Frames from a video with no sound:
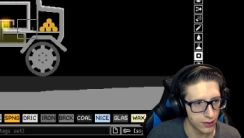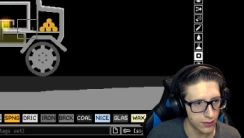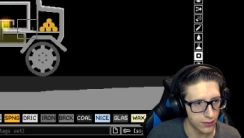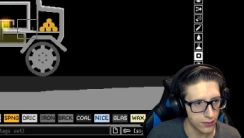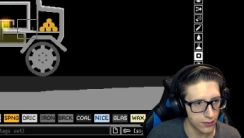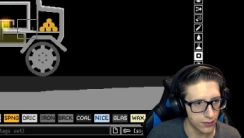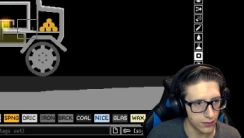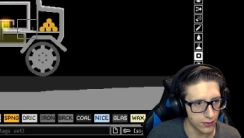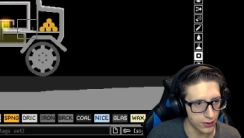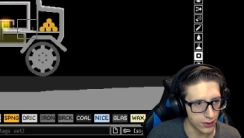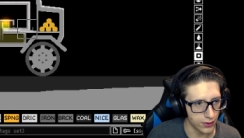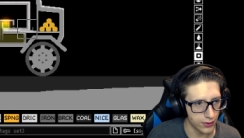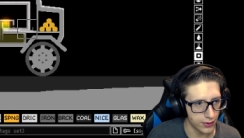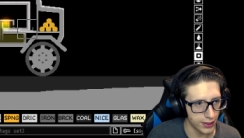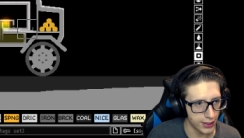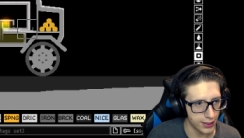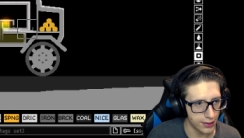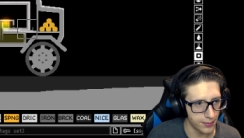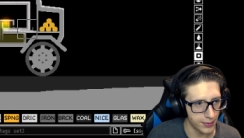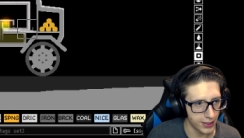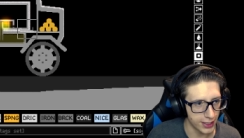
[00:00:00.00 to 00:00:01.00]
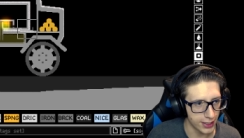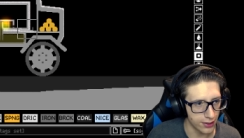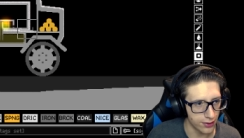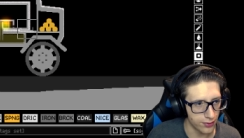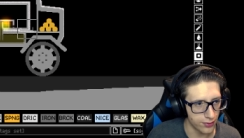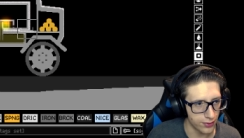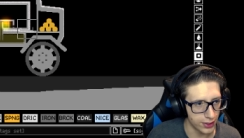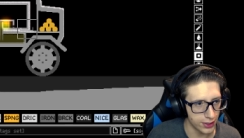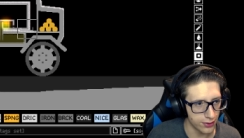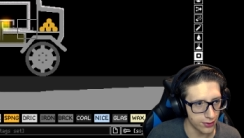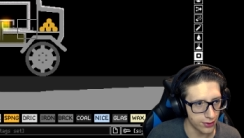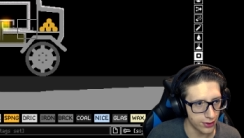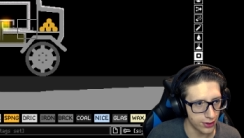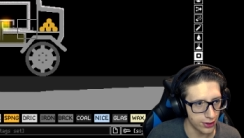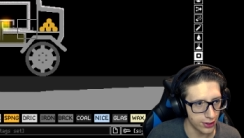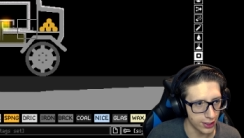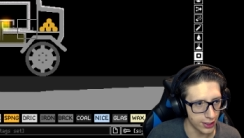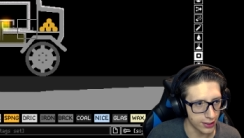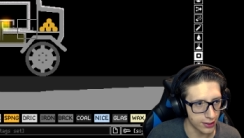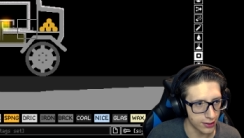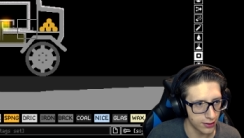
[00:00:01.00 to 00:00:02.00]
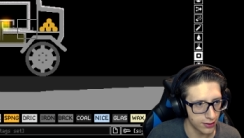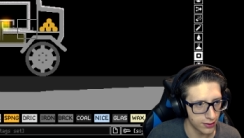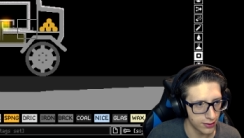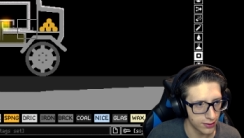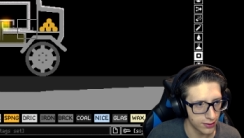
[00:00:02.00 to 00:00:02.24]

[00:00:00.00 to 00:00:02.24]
We'll go ahead and make it real thick.